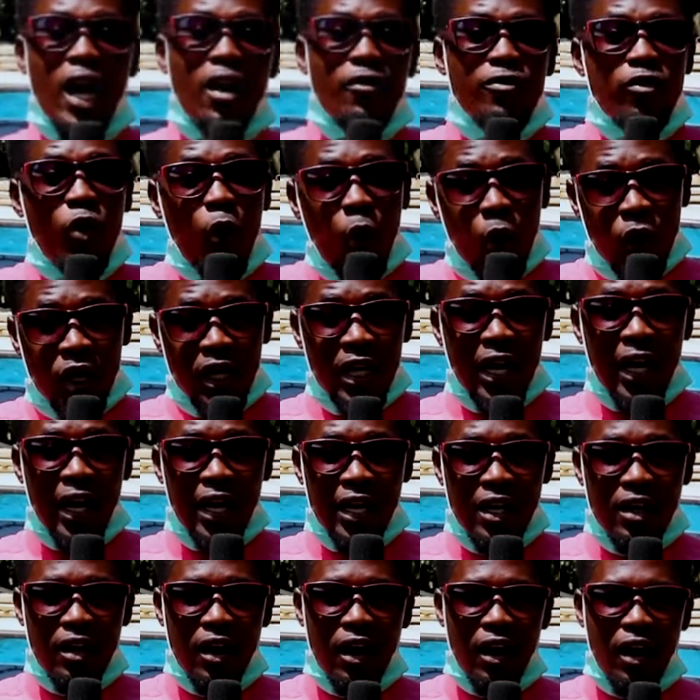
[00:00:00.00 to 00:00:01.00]
have
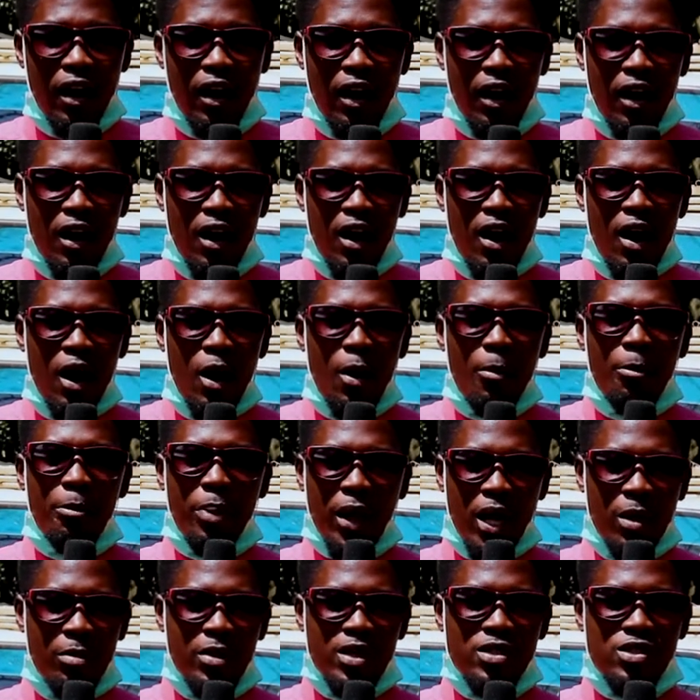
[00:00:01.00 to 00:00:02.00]
online
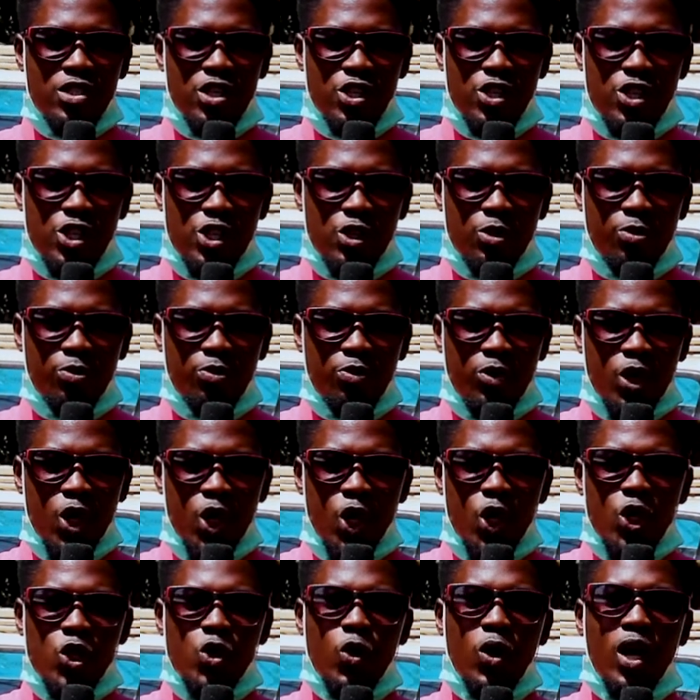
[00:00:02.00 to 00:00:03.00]
payment system.
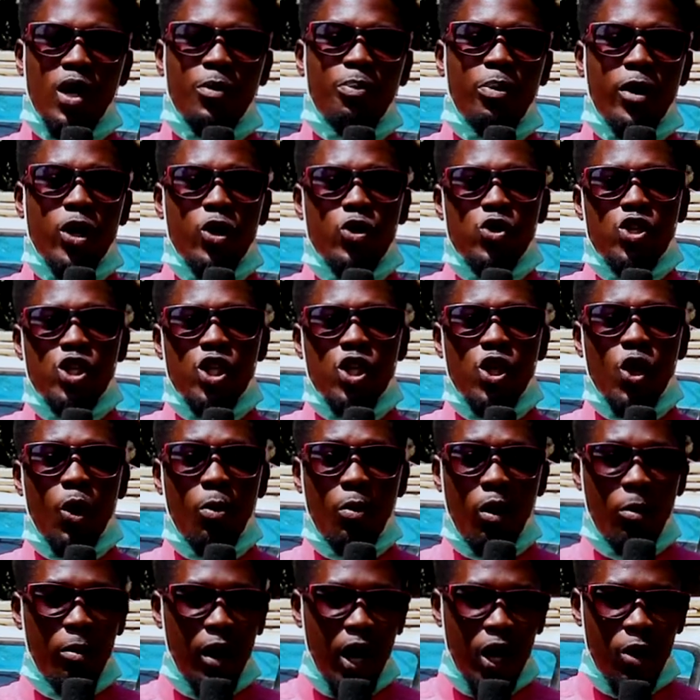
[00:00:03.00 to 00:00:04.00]
You can pay using your
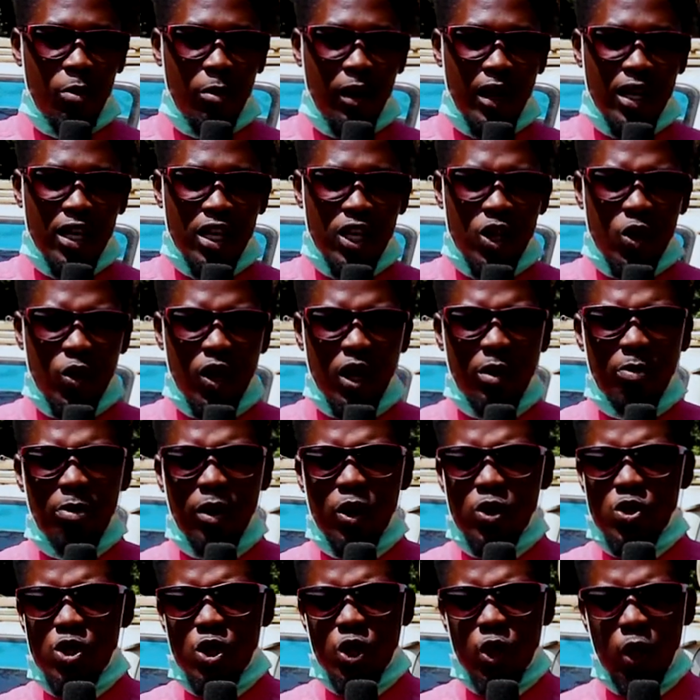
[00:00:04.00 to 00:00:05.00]
mobile money, you can pay
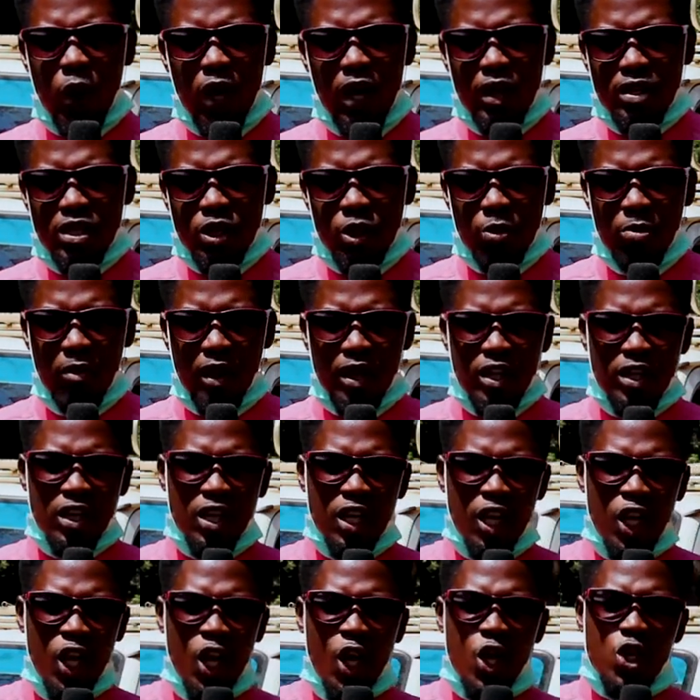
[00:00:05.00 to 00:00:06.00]
using your Airtel money.
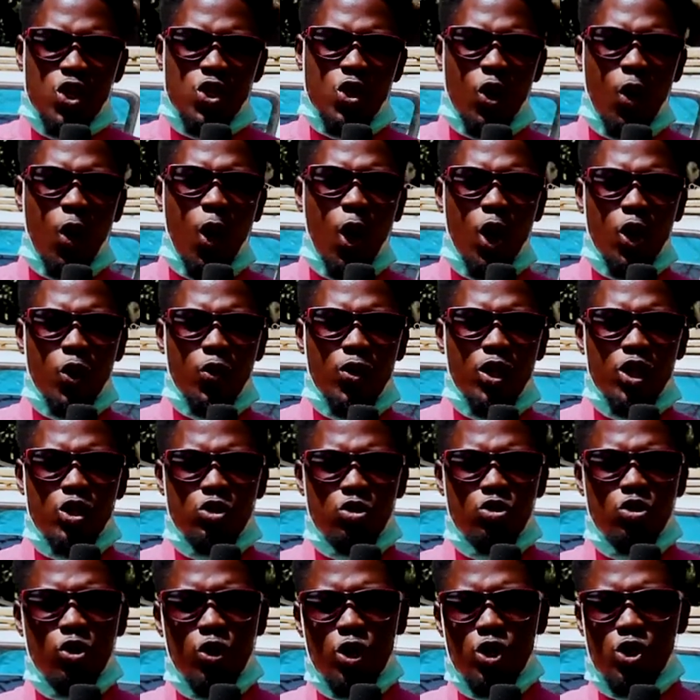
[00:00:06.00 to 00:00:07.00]
So all you need
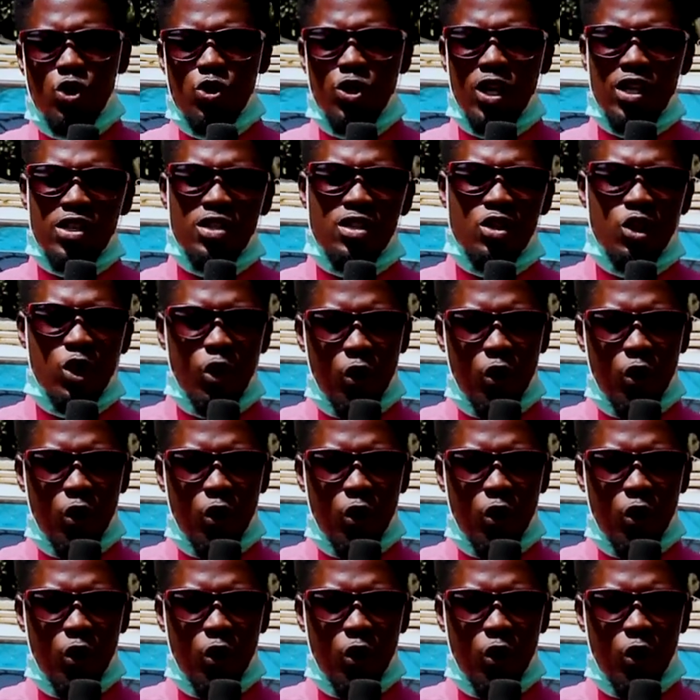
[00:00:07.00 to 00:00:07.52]
to do is you just